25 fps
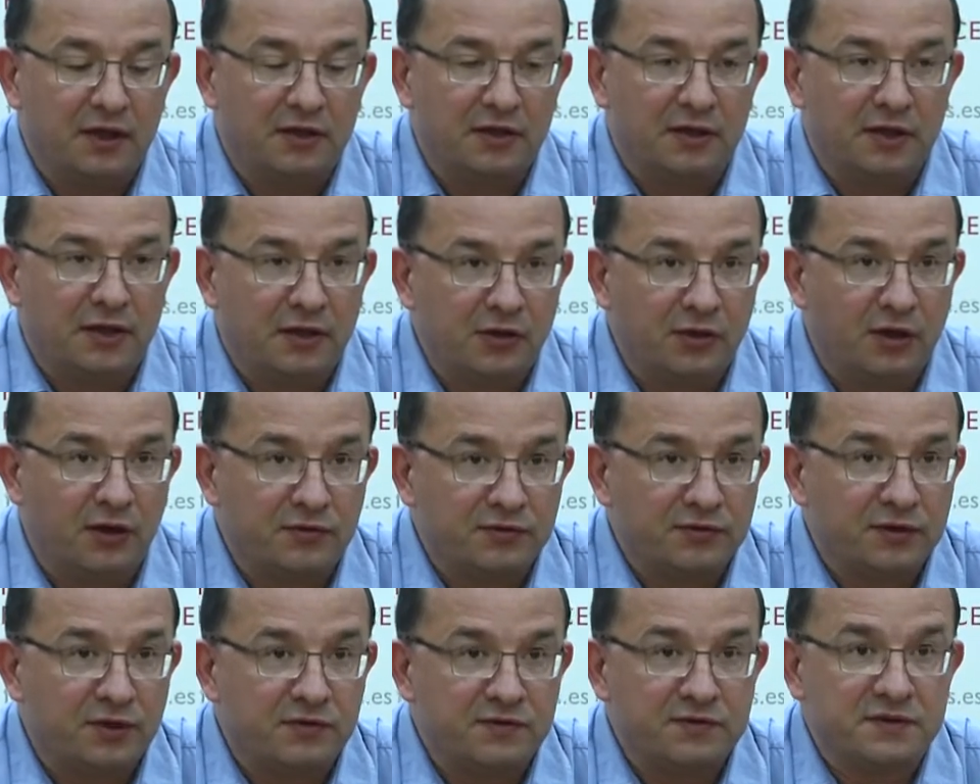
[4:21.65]
the
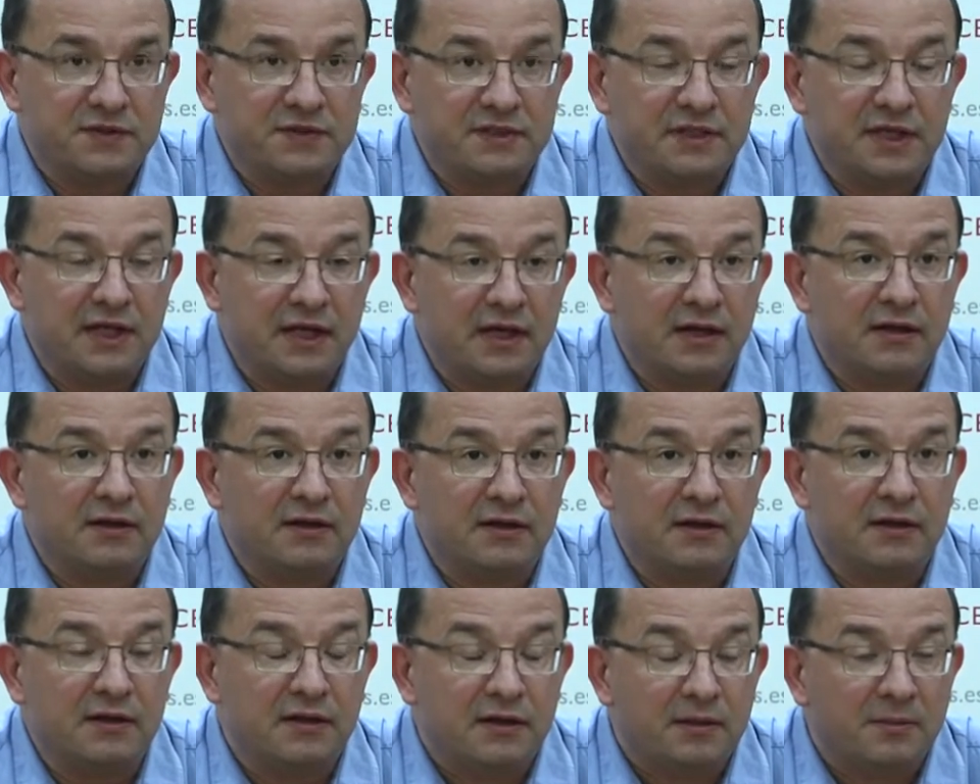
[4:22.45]
growth of
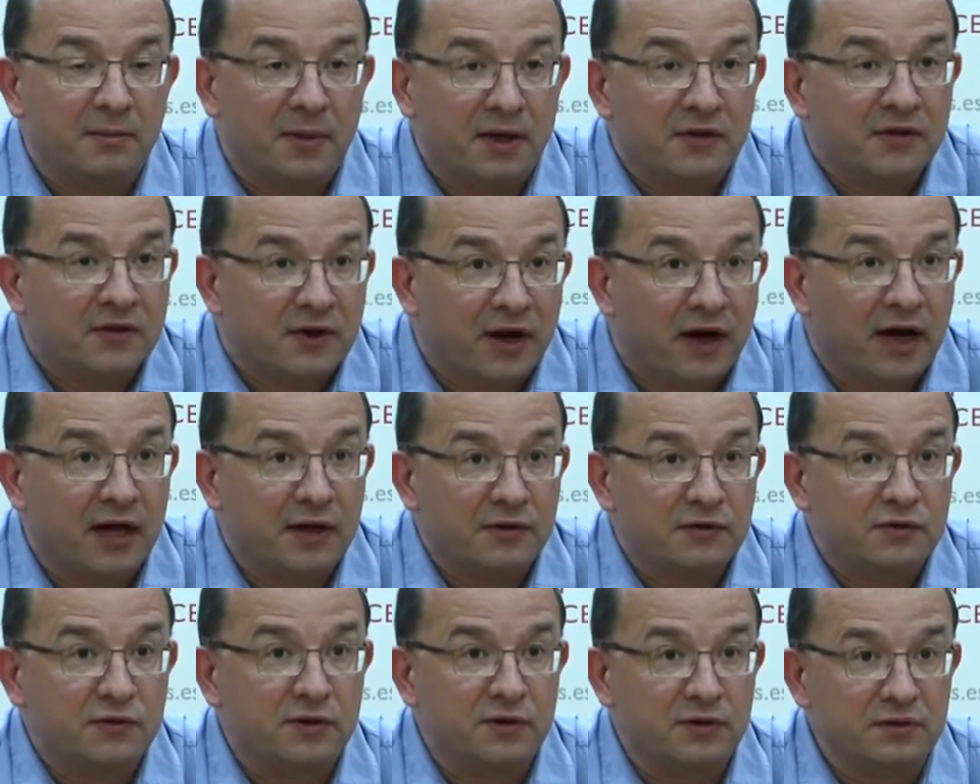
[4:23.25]
single mother
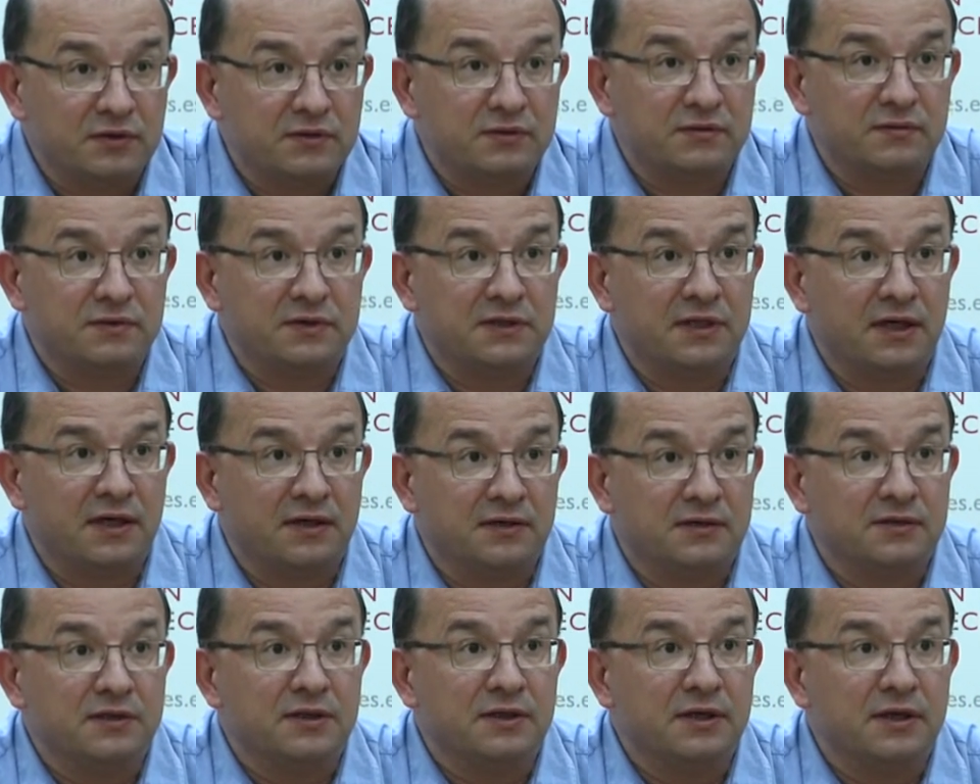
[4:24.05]
households, which
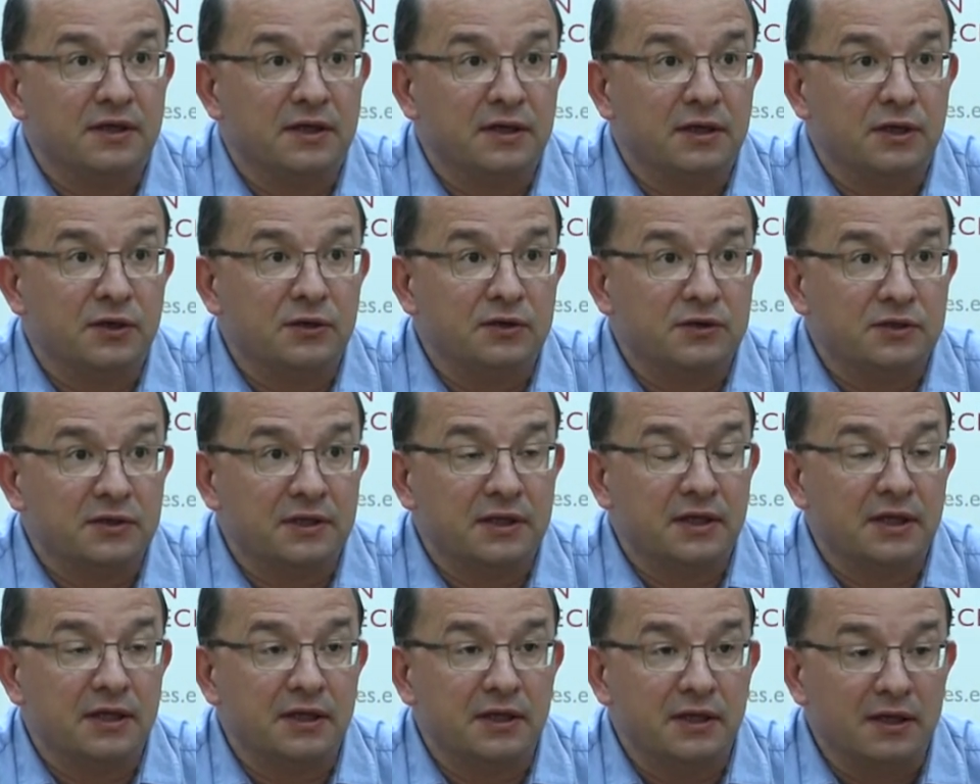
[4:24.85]
are
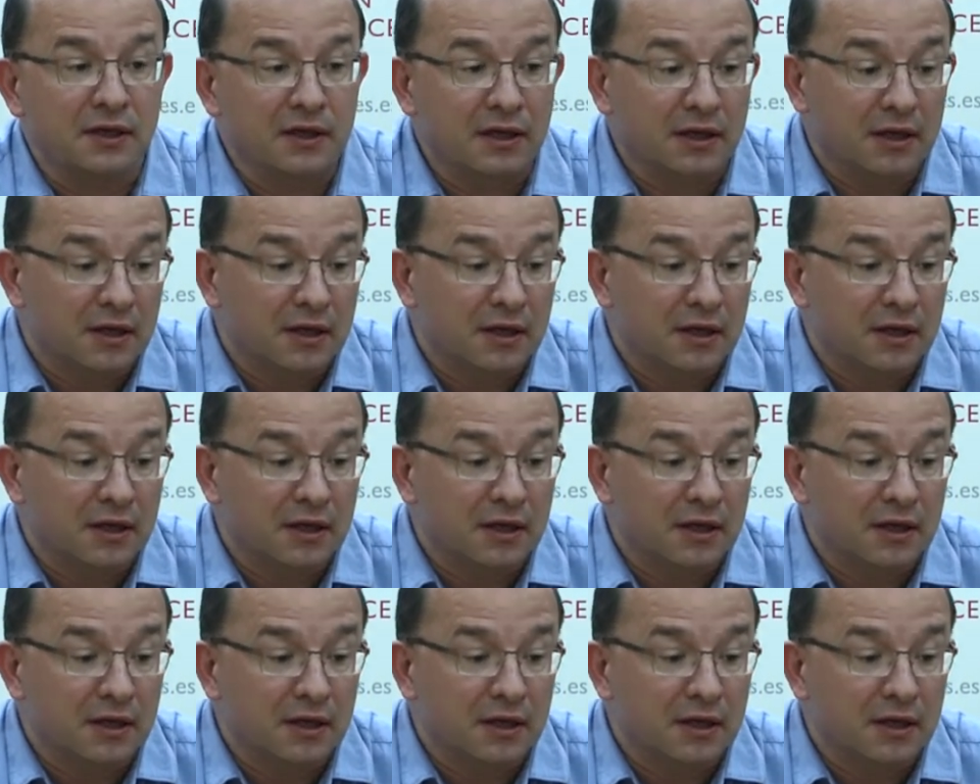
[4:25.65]
usually